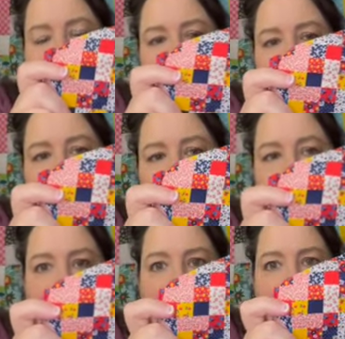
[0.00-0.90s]
look
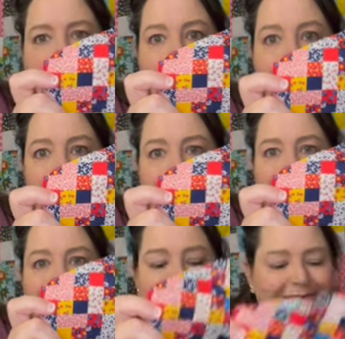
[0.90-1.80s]
at that fabric.
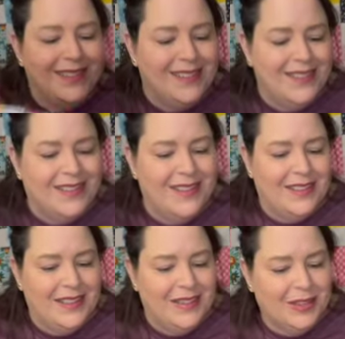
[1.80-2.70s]

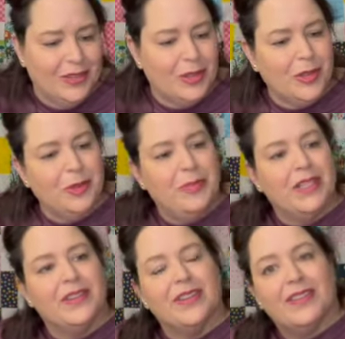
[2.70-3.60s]
There's a good bit
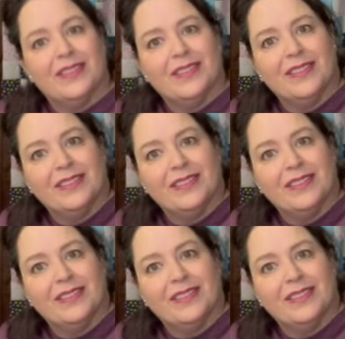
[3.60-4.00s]
of this.